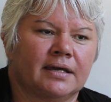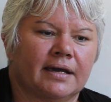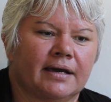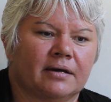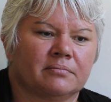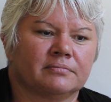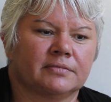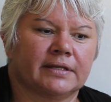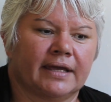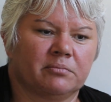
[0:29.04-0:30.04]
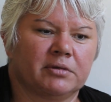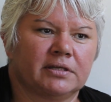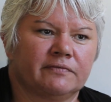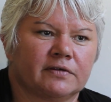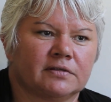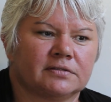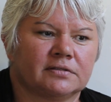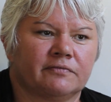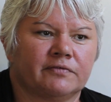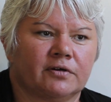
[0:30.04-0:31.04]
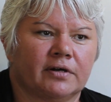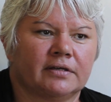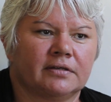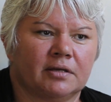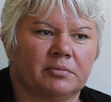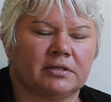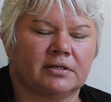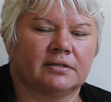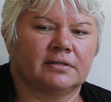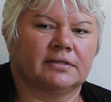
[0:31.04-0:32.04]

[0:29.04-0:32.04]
it can be difficult to define. You know, in